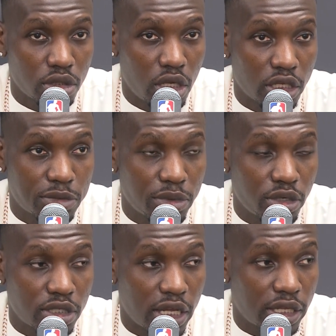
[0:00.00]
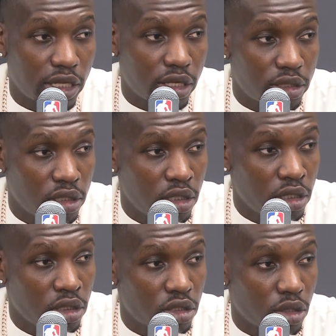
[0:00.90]
experience I get,
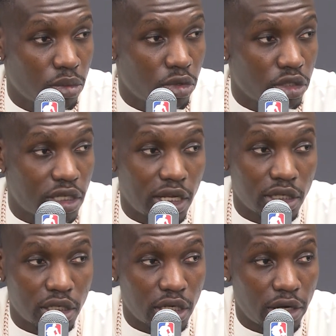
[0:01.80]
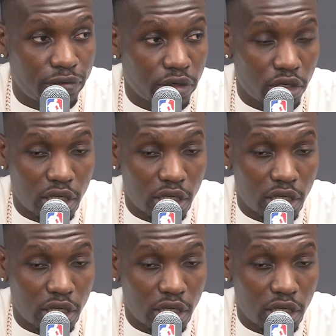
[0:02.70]
the more talent that I figure.